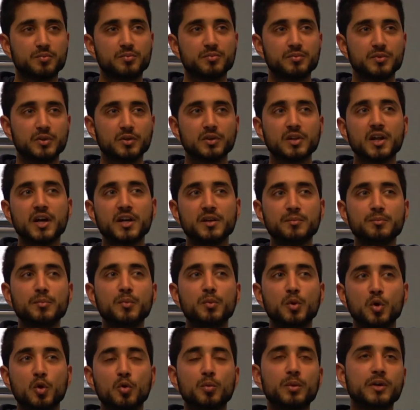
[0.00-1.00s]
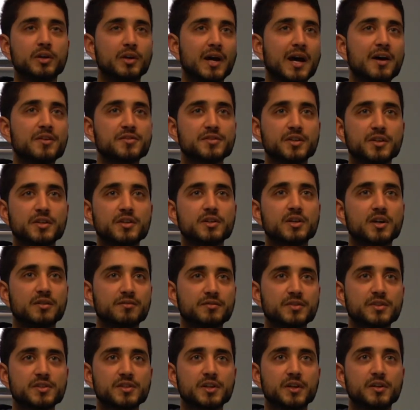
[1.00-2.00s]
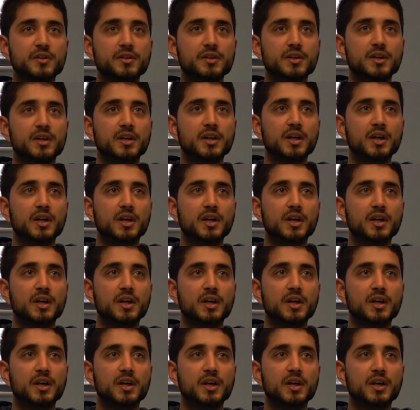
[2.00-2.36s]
you'll learn more when you're outside of your comfort zone.